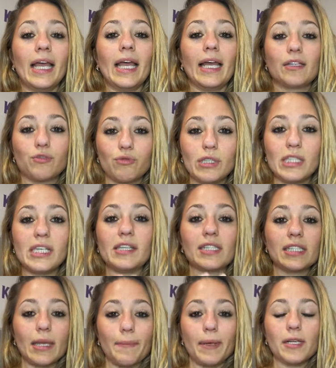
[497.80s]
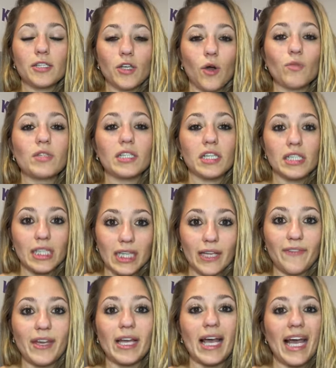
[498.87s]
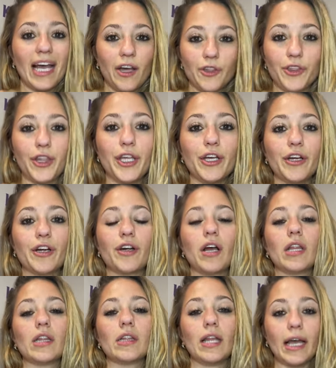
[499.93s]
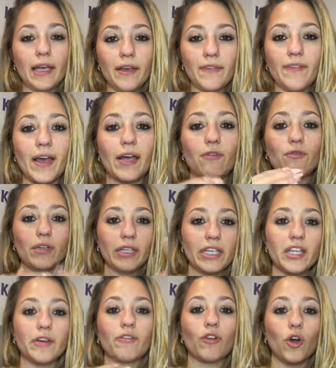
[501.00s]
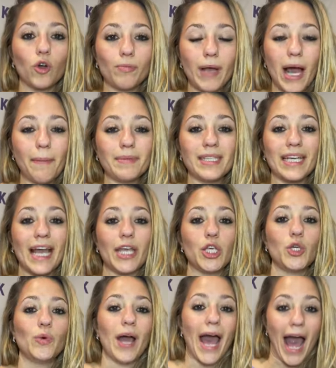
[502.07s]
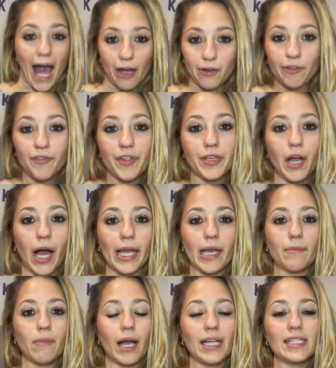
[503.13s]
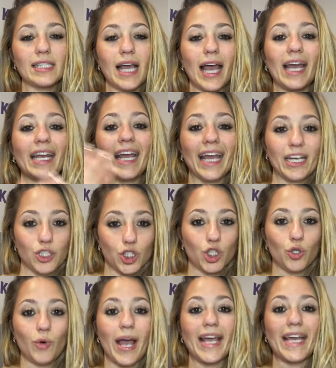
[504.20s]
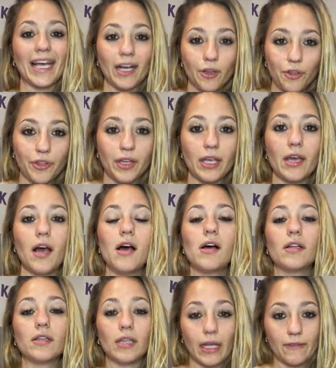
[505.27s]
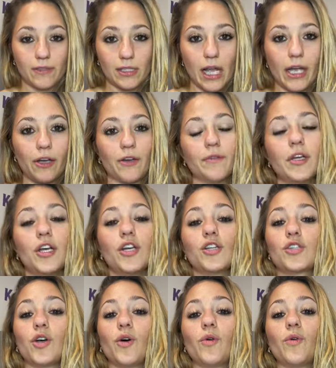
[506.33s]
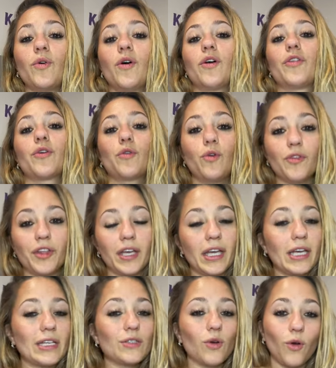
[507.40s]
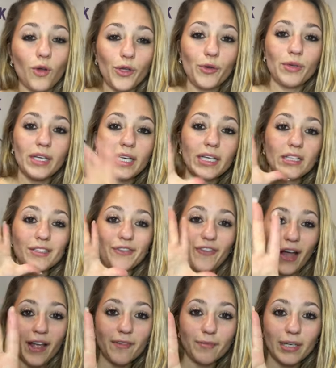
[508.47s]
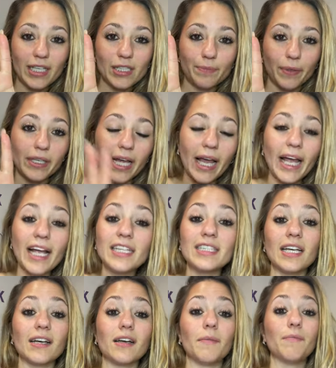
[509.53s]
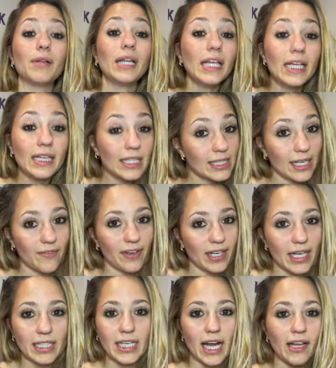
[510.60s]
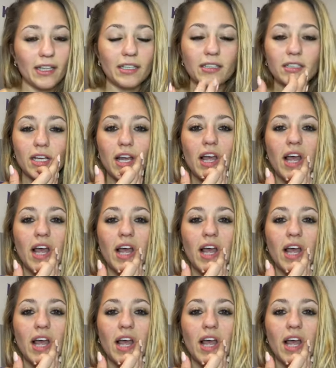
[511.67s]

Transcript: It's really the stepping stone to just living a healthier life and really the roadmap to get you out of the diet mindset and into a healthy lifestyle. So the cool thing is all you need is 5 minutes per day to complete the 7-day challenge.